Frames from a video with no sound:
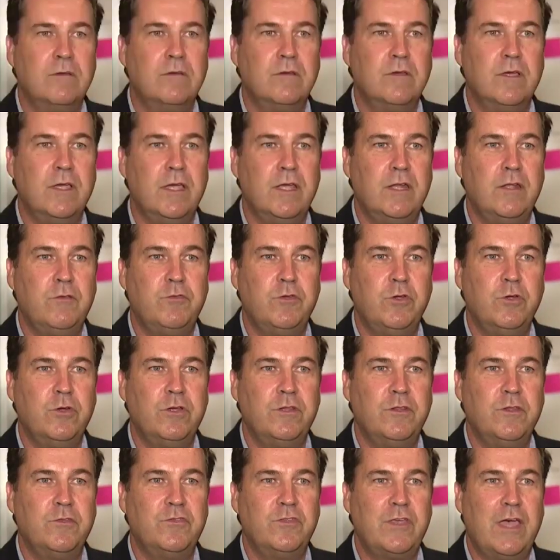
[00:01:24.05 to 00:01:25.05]
and if
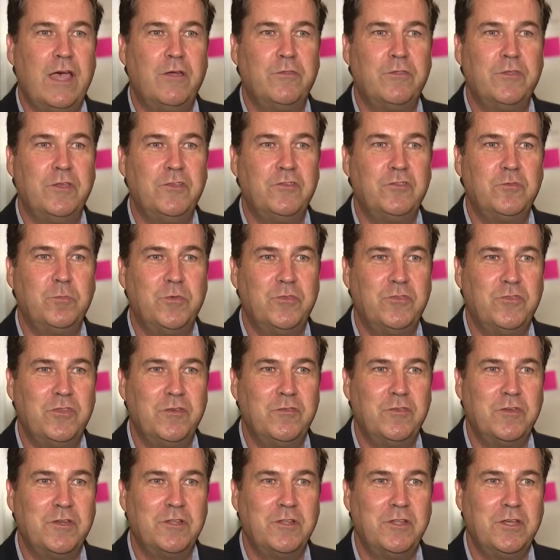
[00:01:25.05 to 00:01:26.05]
you're in the Southeast
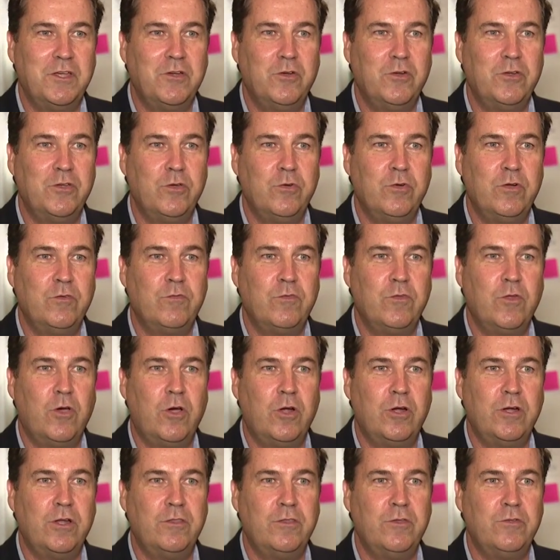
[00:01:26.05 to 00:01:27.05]
specifically or you're in
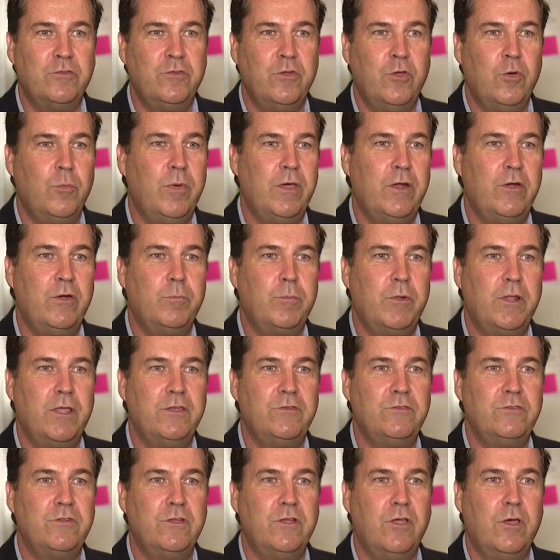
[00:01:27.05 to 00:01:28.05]
Florida, there's no better
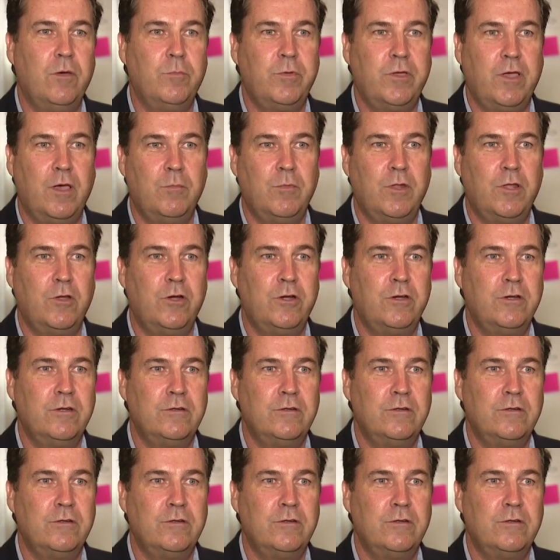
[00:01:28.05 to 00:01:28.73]
place to go come learn.